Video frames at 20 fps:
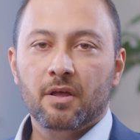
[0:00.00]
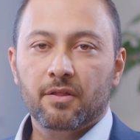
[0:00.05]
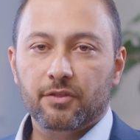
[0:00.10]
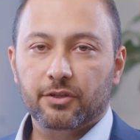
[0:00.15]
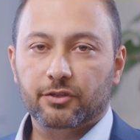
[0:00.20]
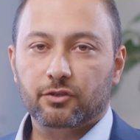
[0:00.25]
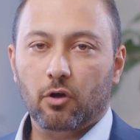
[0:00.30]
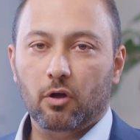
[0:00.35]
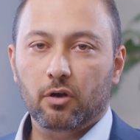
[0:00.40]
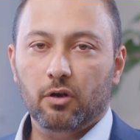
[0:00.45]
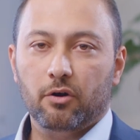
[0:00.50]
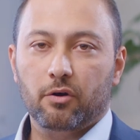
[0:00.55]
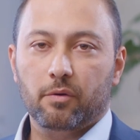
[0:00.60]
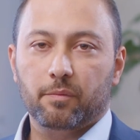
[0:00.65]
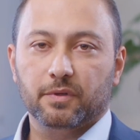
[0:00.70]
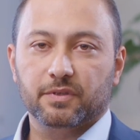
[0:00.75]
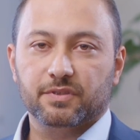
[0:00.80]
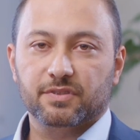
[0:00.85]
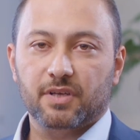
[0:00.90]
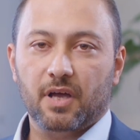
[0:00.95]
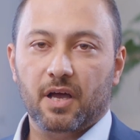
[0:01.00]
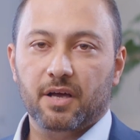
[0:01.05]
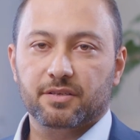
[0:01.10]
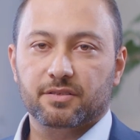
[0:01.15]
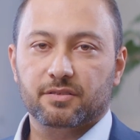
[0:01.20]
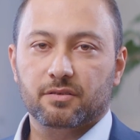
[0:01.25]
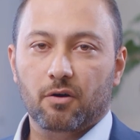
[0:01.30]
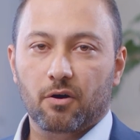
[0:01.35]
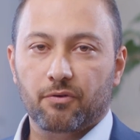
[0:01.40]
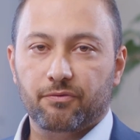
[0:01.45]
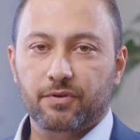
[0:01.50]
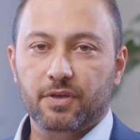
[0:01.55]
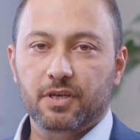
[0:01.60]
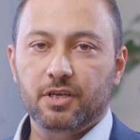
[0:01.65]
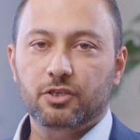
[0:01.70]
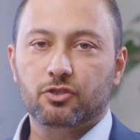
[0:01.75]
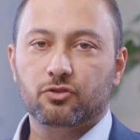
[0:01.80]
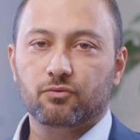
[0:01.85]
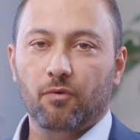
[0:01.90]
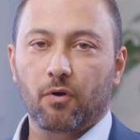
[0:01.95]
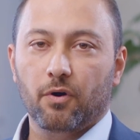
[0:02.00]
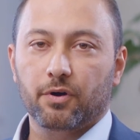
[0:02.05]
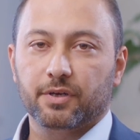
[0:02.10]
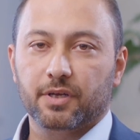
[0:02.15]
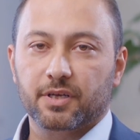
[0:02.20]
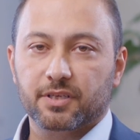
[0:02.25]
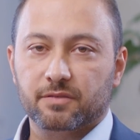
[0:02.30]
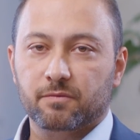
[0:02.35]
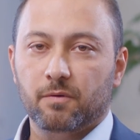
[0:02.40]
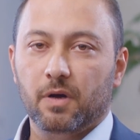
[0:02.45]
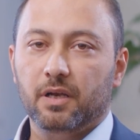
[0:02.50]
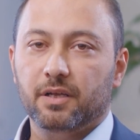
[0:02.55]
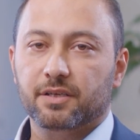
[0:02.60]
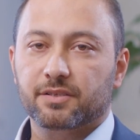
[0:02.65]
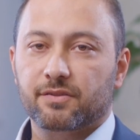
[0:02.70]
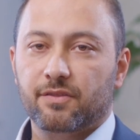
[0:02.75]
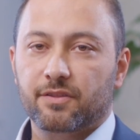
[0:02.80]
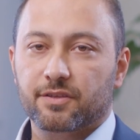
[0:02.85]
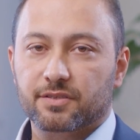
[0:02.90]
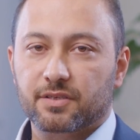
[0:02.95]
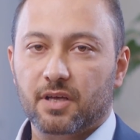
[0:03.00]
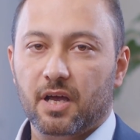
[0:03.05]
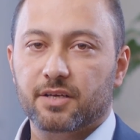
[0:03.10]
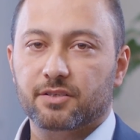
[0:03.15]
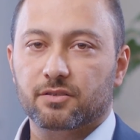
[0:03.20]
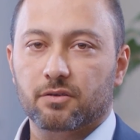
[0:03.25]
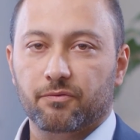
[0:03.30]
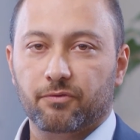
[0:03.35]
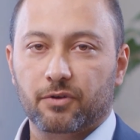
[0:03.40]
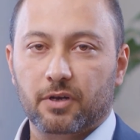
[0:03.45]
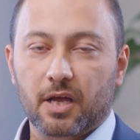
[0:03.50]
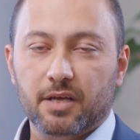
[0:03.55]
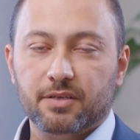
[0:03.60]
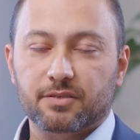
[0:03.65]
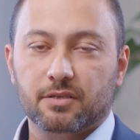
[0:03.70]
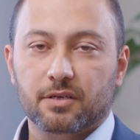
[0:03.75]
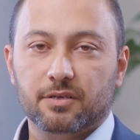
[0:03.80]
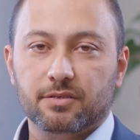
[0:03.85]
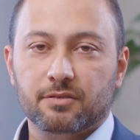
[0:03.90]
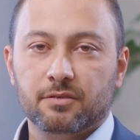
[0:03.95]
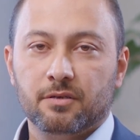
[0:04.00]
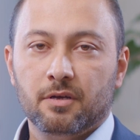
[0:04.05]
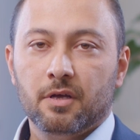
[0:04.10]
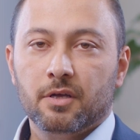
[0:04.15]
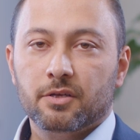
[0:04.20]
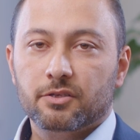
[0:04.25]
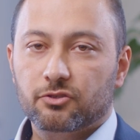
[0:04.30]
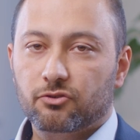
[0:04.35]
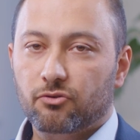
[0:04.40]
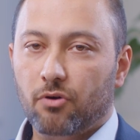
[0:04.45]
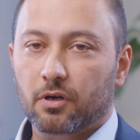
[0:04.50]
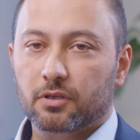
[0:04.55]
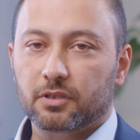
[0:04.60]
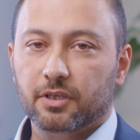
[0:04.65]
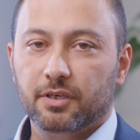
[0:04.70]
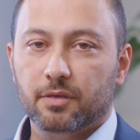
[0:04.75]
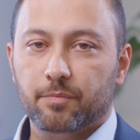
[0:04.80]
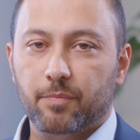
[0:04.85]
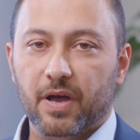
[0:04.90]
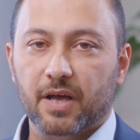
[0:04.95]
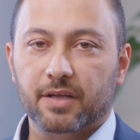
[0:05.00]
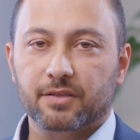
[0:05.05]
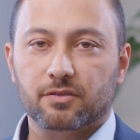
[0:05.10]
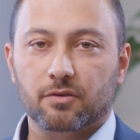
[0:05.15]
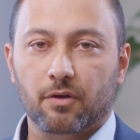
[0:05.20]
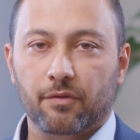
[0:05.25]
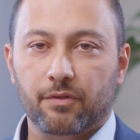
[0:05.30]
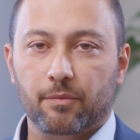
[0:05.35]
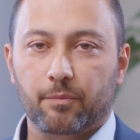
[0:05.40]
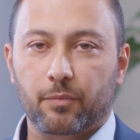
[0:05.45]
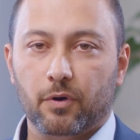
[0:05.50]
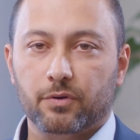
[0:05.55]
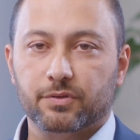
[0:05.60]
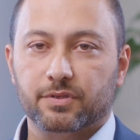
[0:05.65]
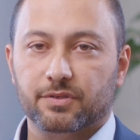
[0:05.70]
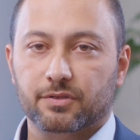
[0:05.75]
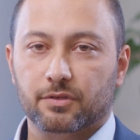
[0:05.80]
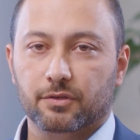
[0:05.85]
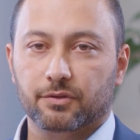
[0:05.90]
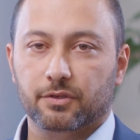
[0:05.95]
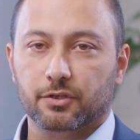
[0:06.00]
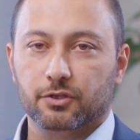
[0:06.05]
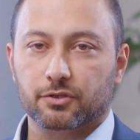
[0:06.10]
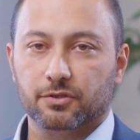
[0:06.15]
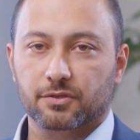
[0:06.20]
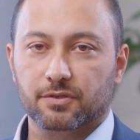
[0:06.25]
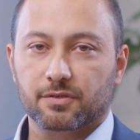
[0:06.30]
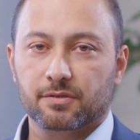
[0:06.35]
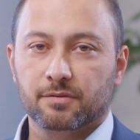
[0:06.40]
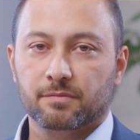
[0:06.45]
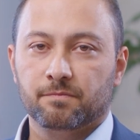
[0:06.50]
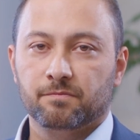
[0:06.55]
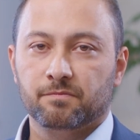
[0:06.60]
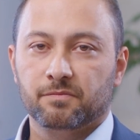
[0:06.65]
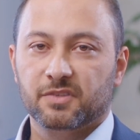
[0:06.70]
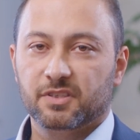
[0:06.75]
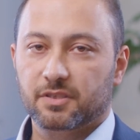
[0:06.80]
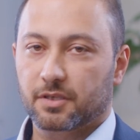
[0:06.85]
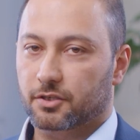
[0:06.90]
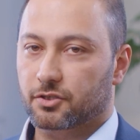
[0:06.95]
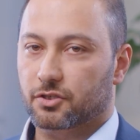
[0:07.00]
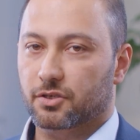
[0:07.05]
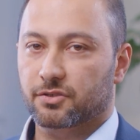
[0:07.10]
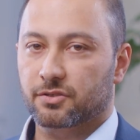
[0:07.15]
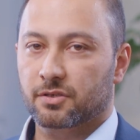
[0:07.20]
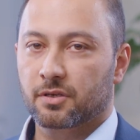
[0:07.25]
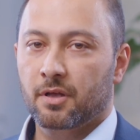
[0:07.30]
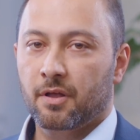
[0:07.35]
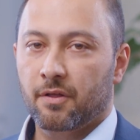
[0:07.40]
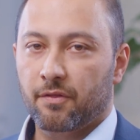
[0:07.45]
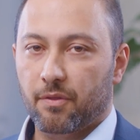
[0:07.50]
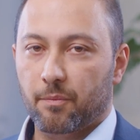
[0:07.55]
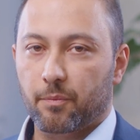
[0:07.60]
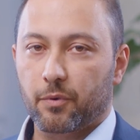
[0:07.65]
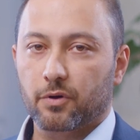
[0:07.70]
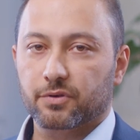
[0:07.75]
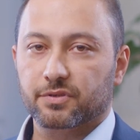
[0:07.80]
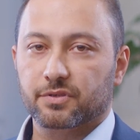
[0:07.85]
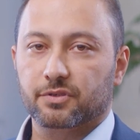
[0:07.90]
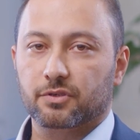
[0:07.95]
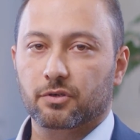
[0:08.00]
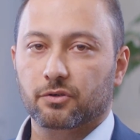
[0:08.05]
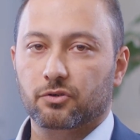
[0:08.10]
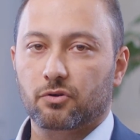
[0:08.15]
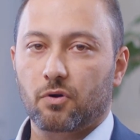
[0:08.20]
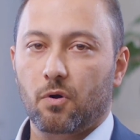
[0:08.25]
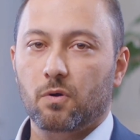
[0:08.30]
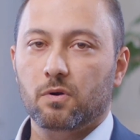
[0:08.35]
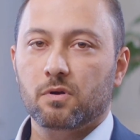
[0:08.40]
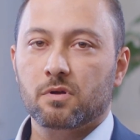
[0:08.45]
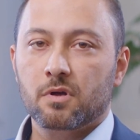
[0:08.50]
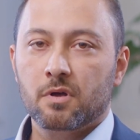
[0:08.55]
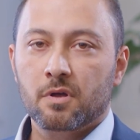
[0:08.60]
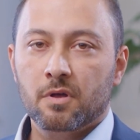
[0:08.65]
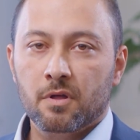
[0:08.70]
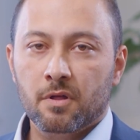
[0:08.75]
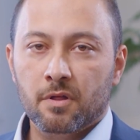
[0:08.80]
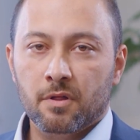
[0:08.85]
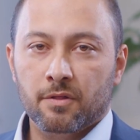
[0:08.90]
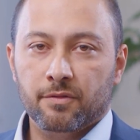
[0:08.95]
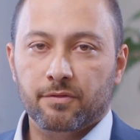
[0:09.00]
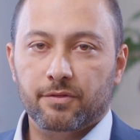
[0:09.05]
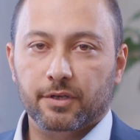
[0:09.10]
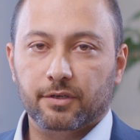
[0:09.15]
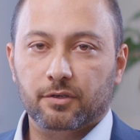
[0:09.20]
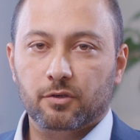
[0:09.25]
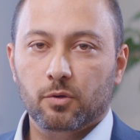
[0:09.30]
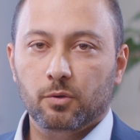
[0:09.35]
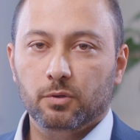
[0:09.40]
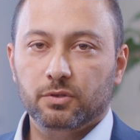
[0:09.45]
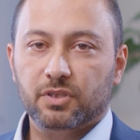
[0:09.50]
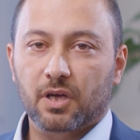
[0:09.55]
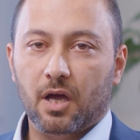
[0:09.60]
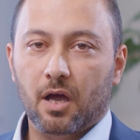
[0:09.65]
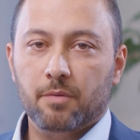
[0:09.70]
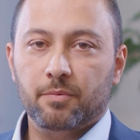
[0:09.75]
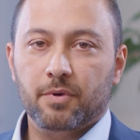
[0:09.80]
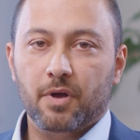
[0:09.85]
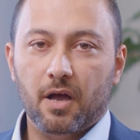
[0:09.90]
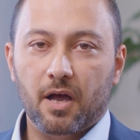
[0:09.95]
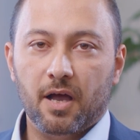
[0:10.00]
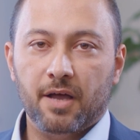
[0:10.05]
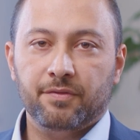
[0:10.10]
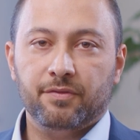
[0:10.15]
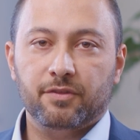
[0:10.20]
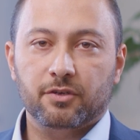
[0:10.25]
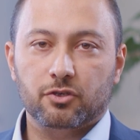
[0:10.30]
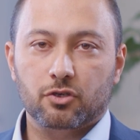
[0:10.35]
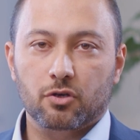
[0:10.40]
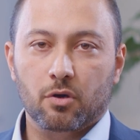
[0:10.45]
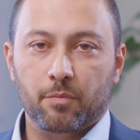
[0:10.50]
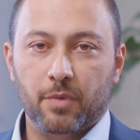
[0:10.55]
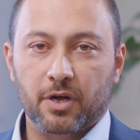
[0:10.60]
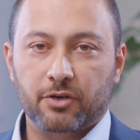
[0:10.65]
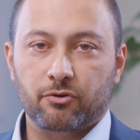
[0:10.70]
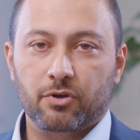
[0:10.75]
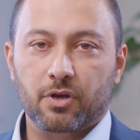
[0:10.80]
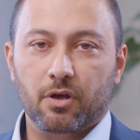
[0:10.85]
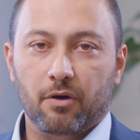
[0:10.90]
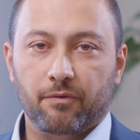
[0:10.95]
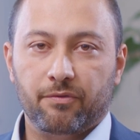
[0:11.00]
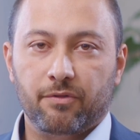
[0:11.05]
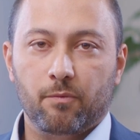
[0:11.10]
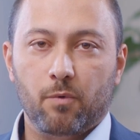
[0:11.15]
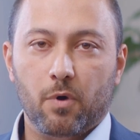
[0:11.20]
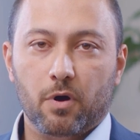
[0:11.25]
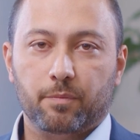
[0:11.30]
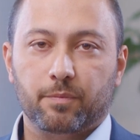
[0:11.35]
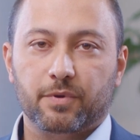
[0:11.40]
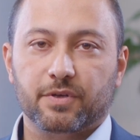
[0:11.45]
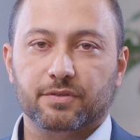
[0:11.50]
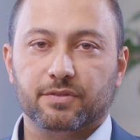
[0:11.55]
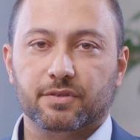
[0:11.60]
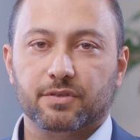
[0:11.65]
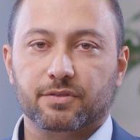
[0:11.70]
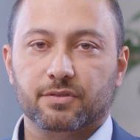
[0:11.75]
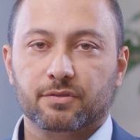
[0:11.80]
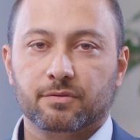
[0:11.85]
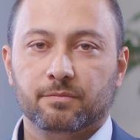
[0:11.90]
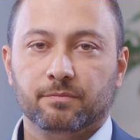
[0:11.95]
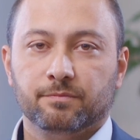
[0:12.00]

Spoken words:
The tolerable size of each void as well as the size of clusters strongly depends on the process conditions, such as the process control, the tool type and the geometry of the workpieces.